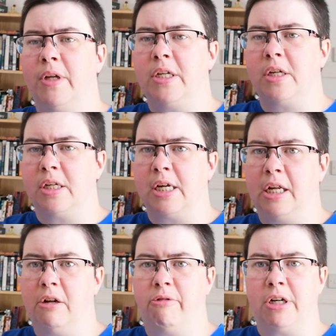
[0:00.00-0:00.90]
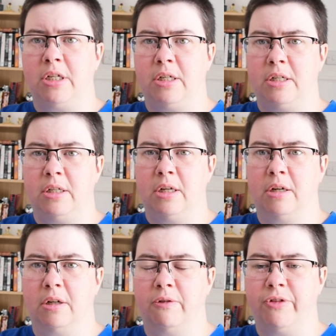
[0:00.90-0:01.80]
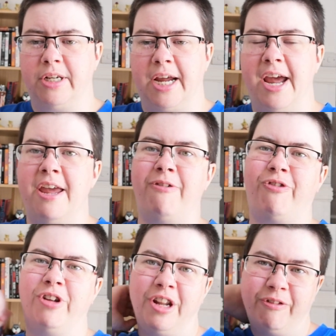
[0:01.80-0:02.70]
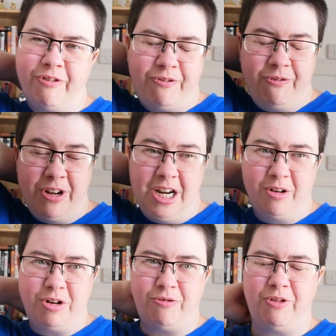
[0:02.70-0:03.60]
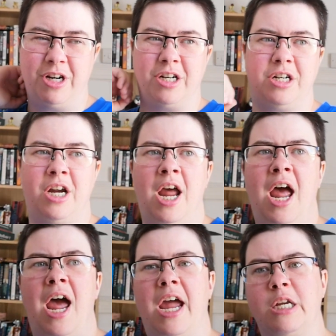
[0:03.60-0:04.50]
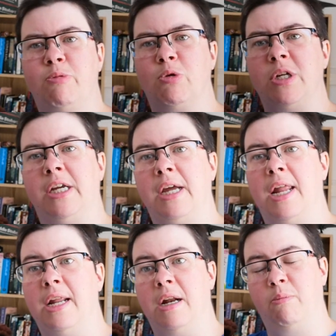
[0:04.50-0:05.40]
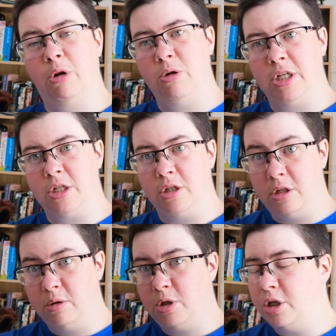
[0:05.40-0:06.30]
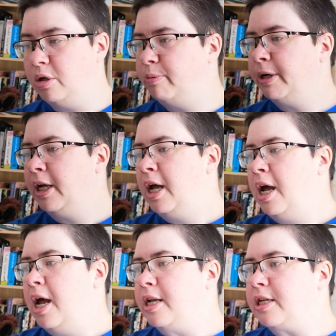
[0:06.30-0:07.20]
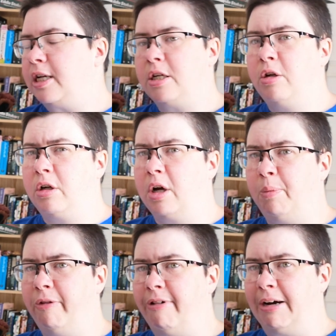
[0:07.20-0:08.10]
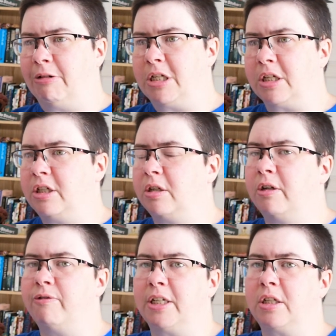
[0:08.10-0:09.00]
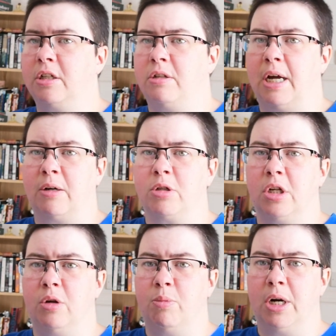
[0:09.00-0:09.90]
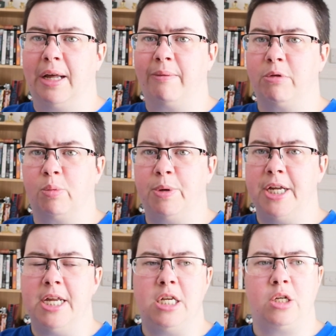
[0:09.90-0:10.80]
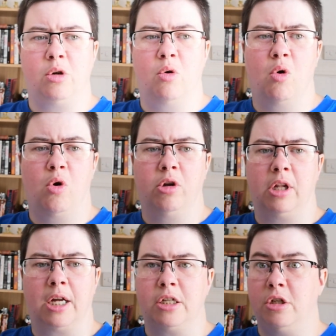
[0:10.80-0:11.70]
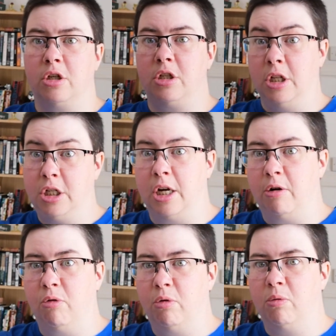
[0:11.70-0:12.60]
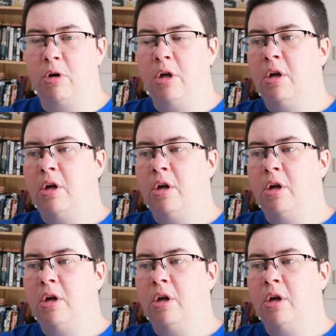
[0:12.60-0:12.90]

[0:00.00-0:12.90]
it's going to take the rest of the day for the video to finish exporting and then uploading to YouTube. It takes a good couple of hours. I don't know if that's because of how slow my laptop is, or that's just the general